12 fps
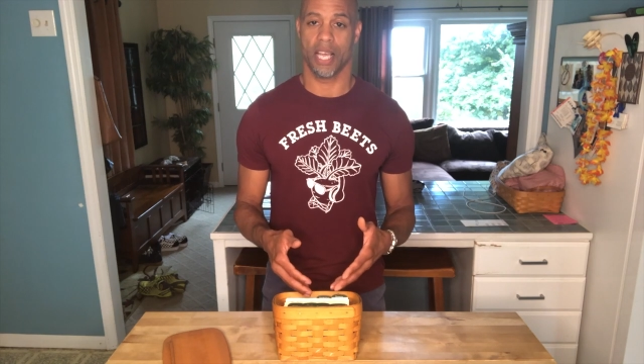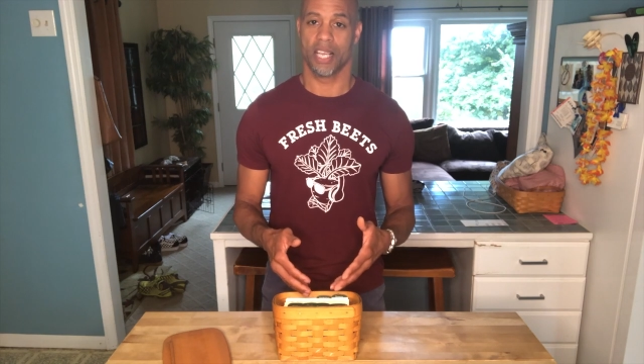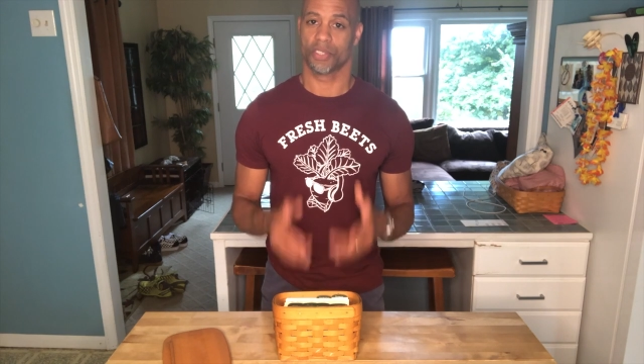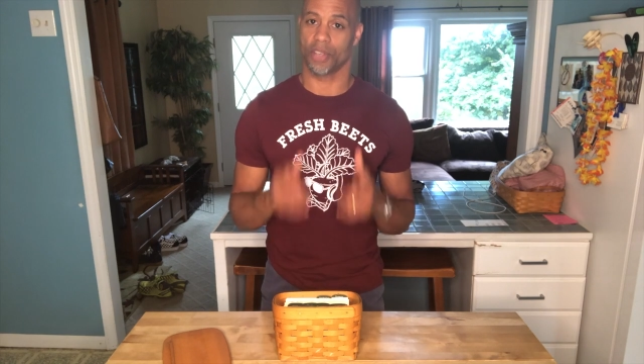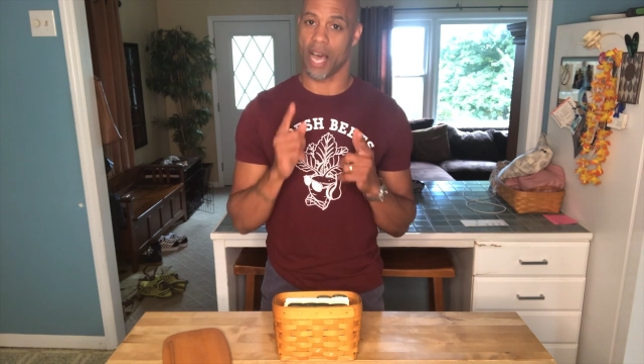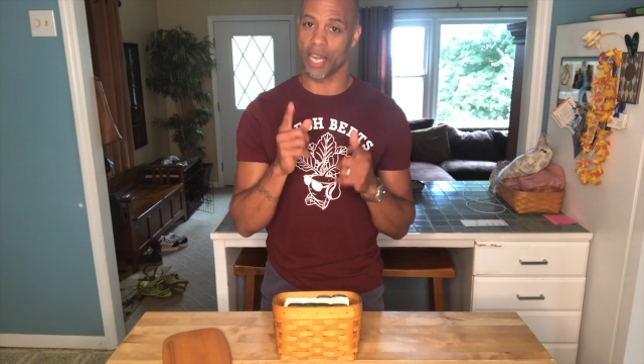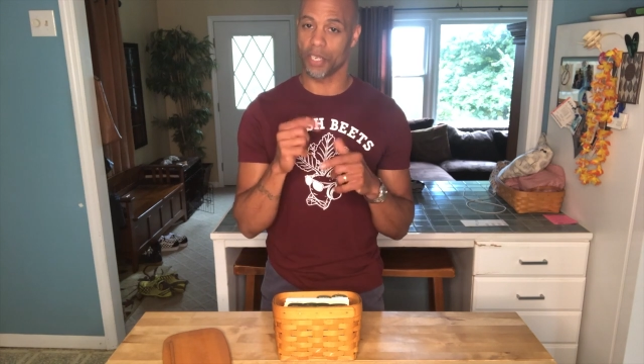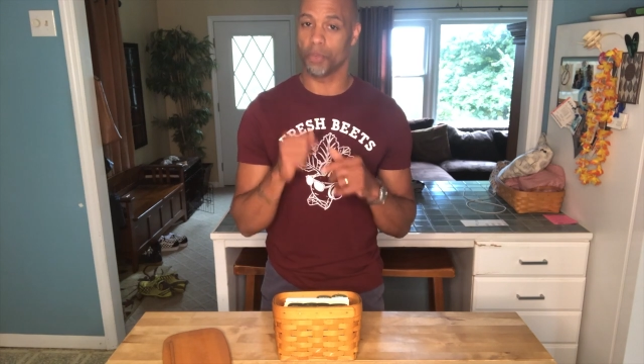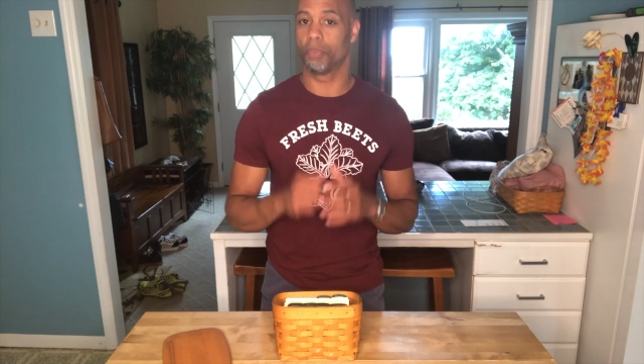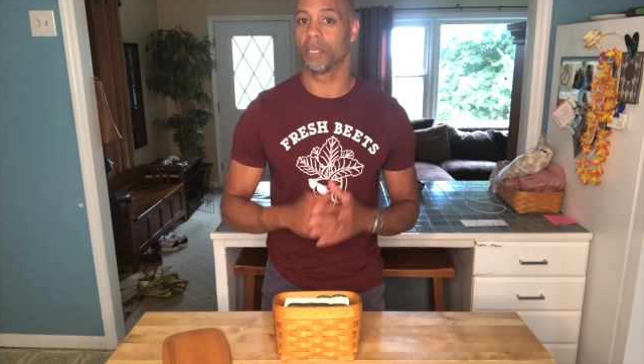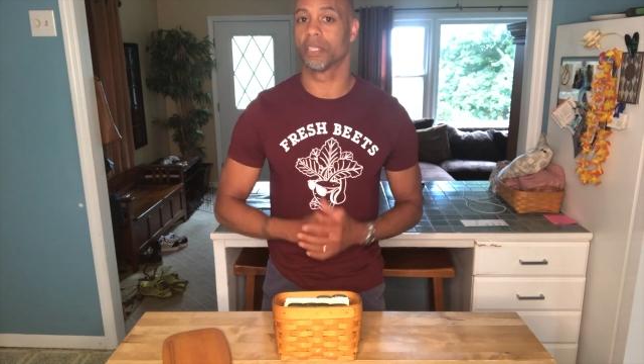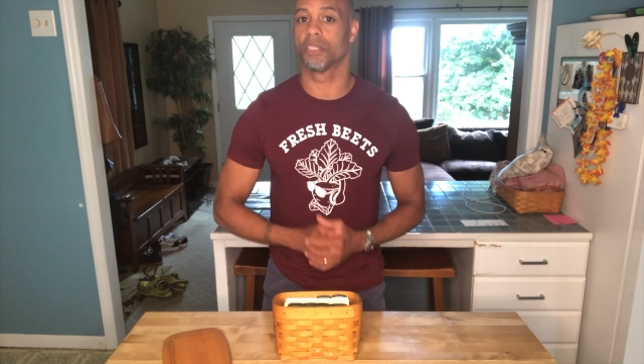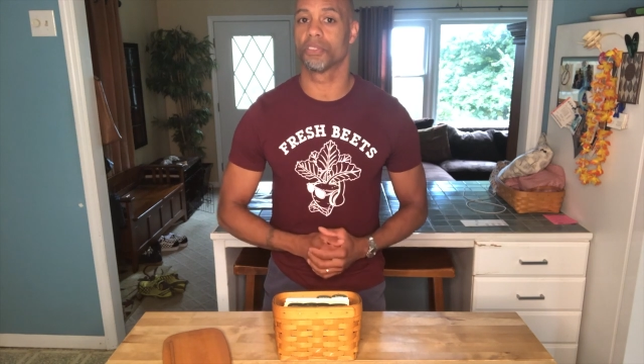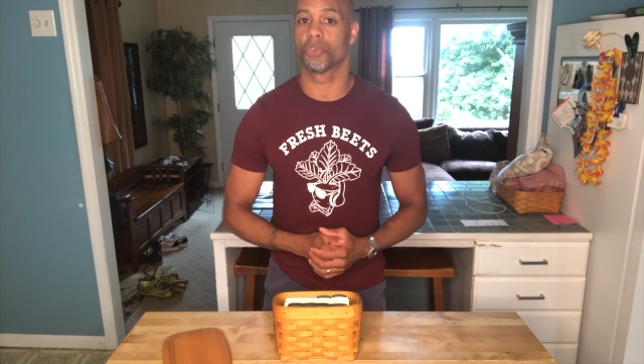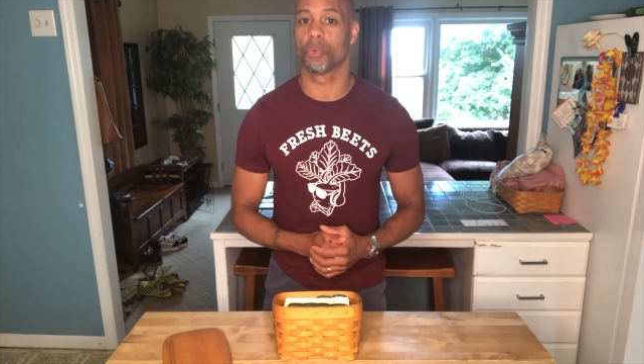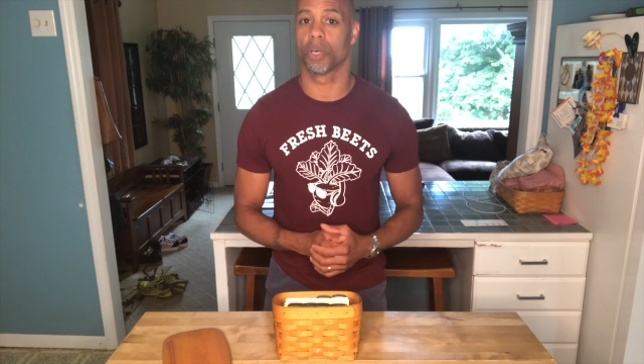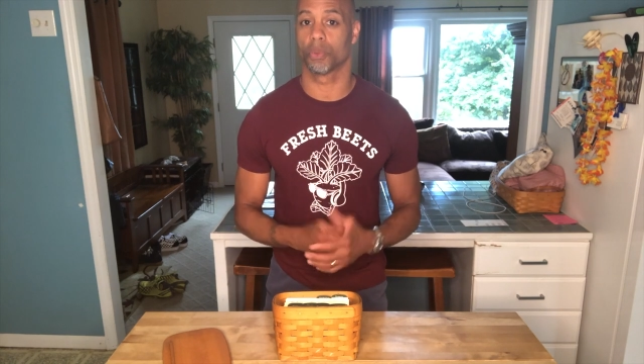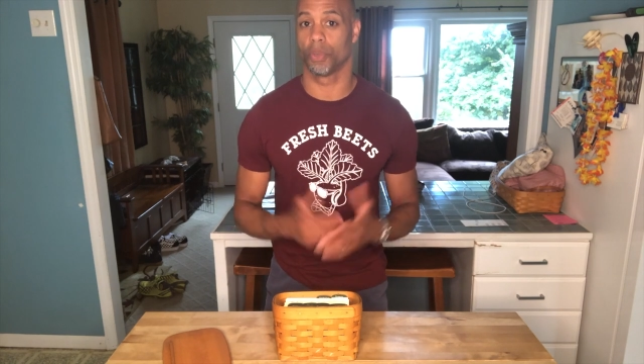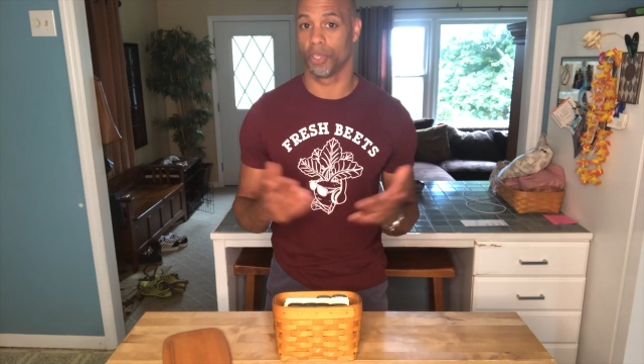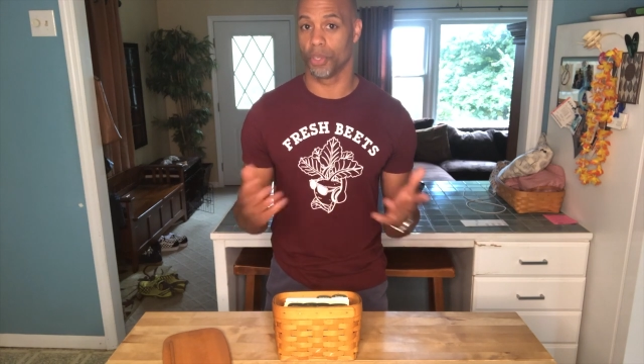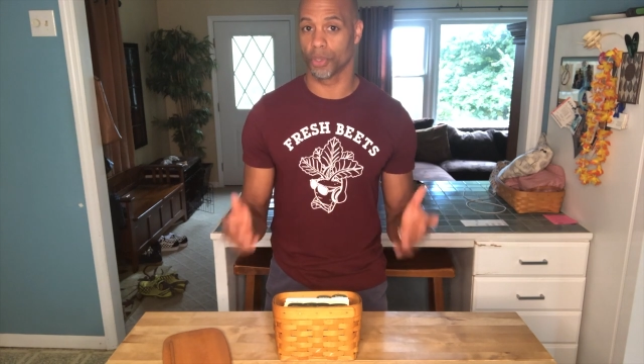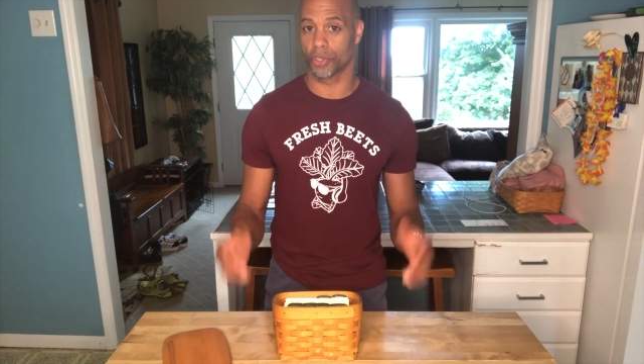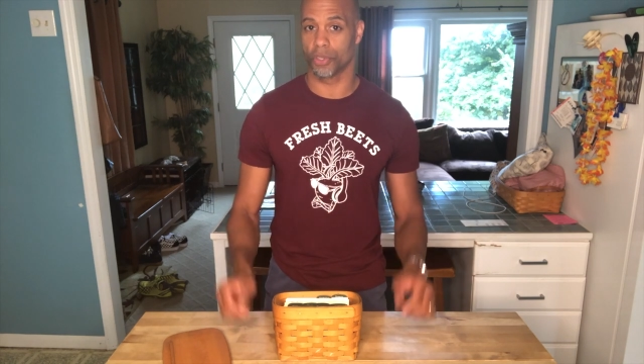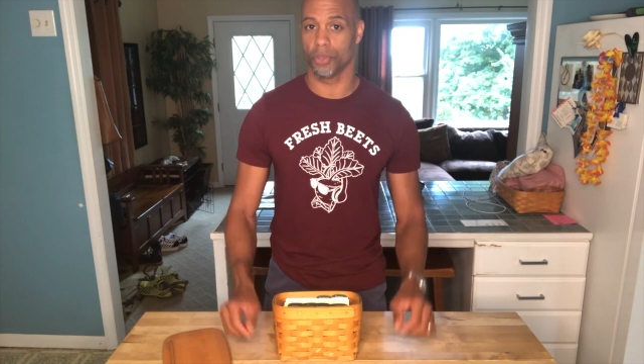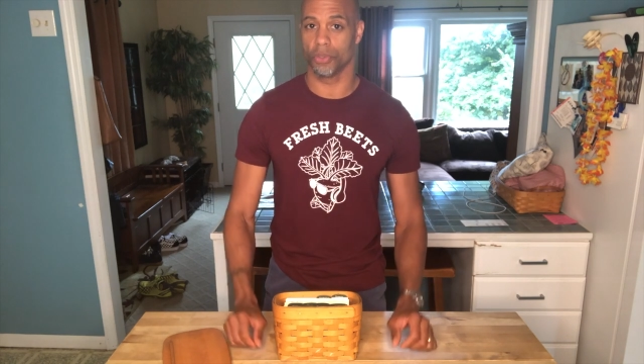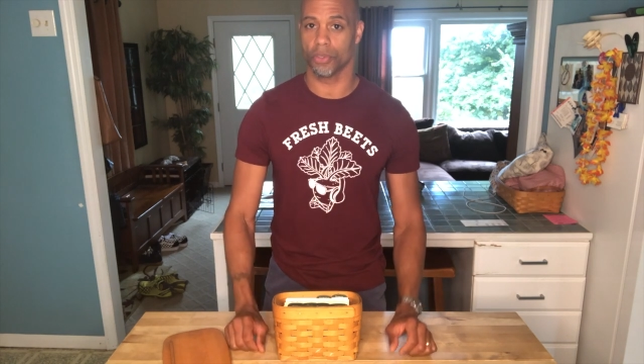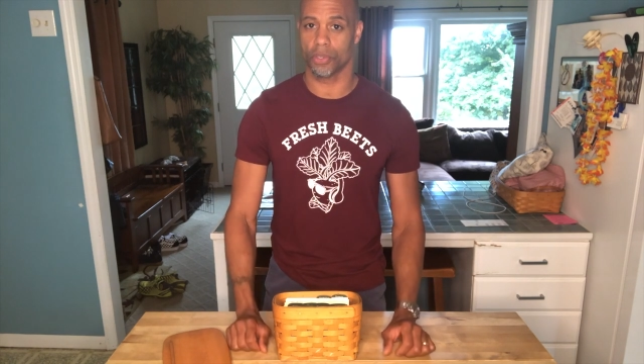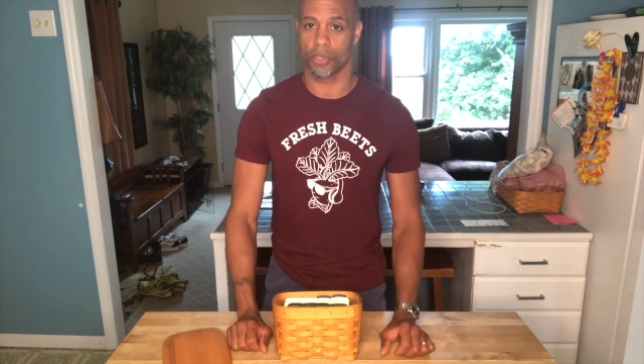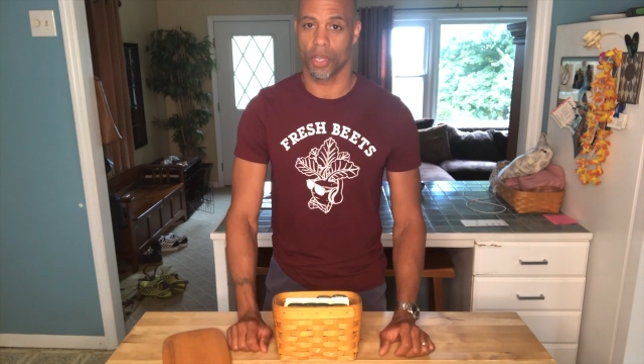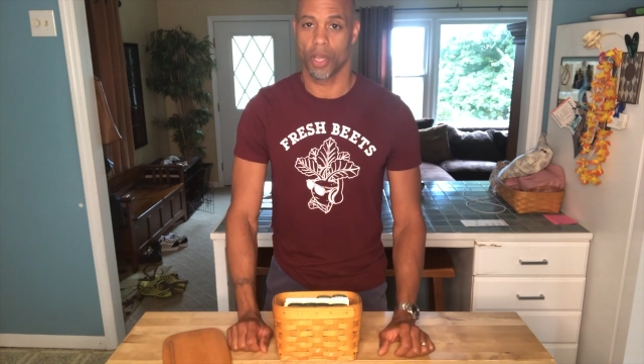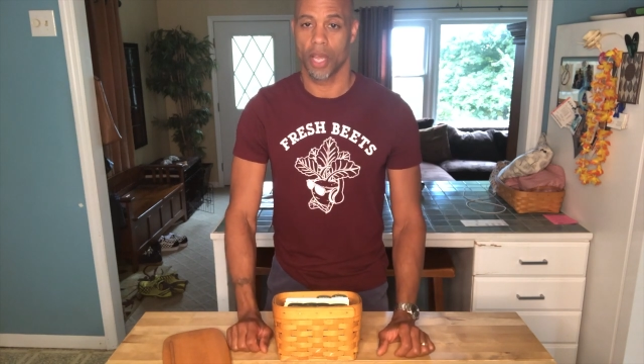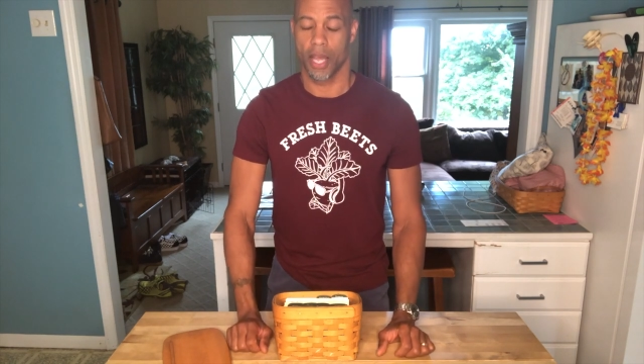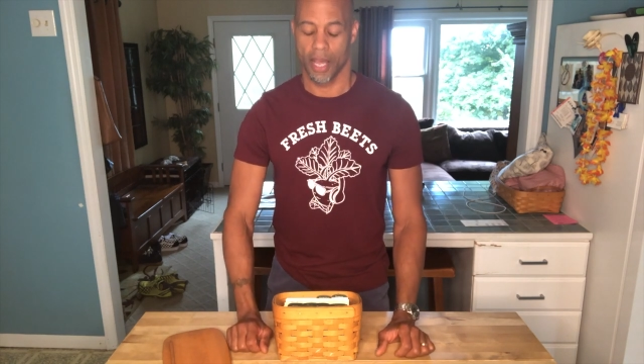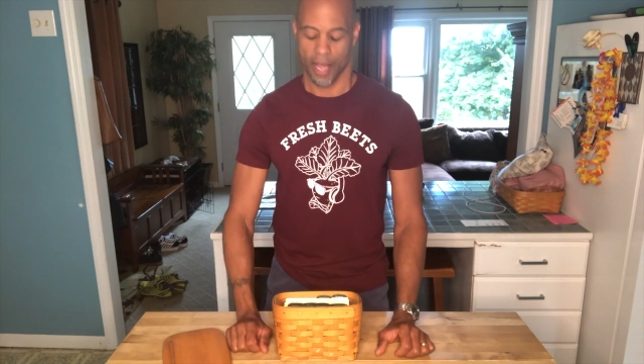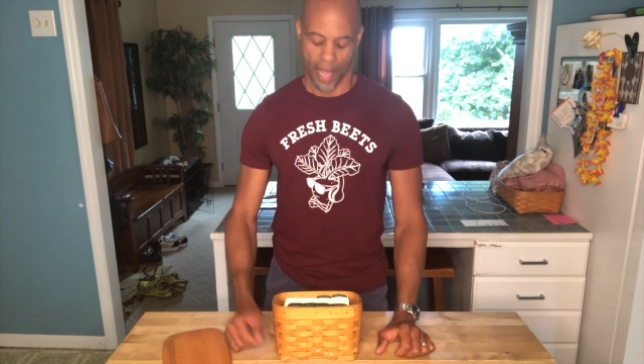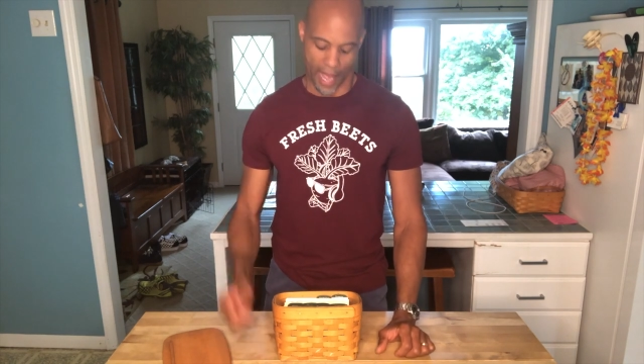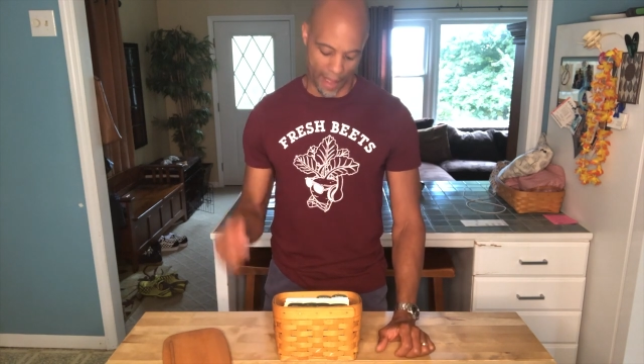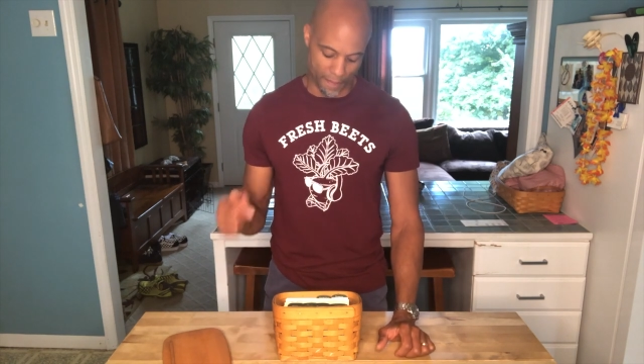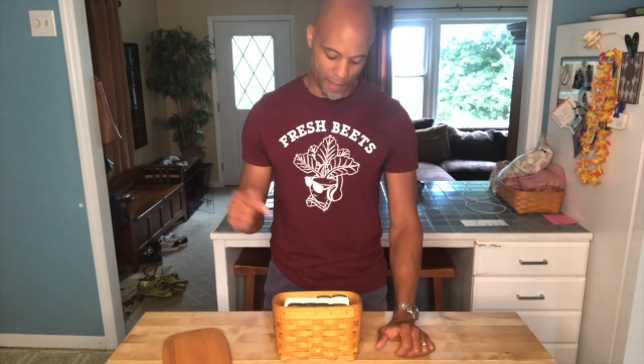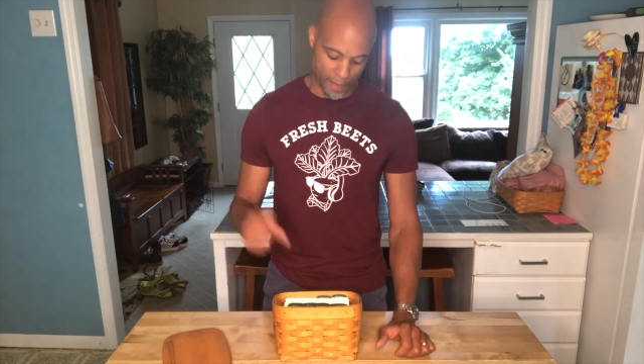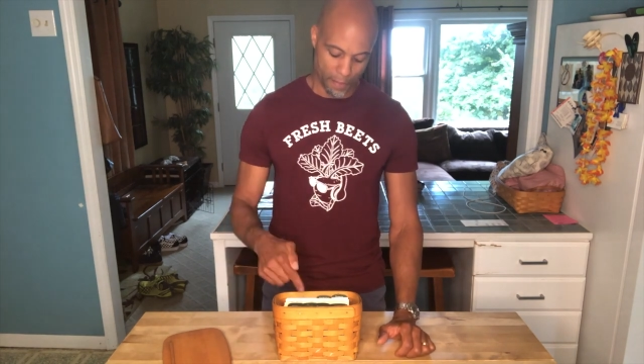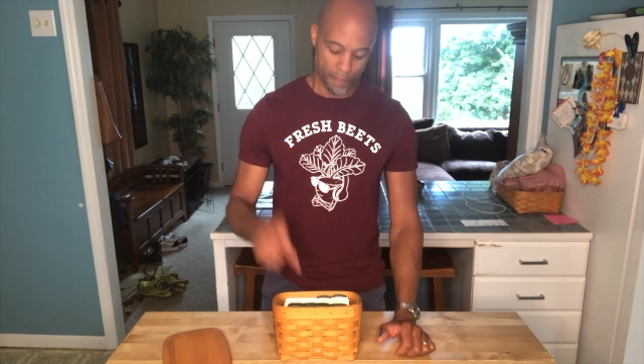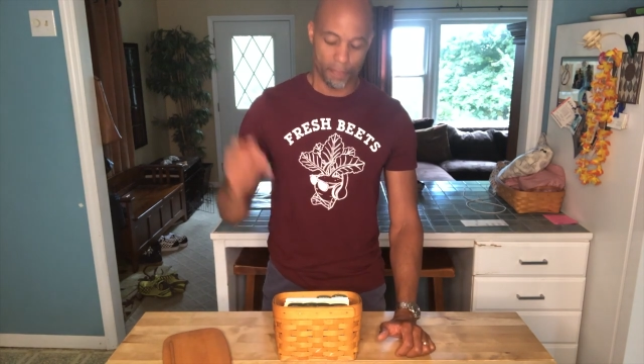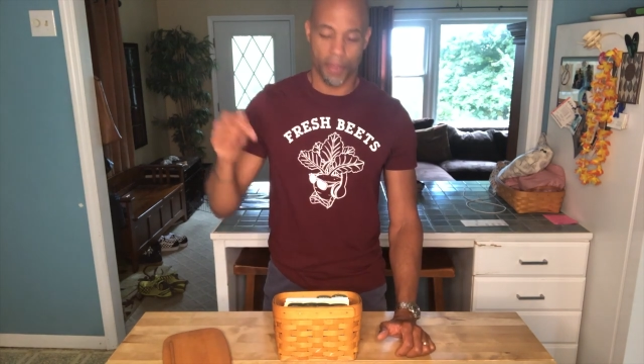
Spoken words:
So how do you put this to work with your students? Have them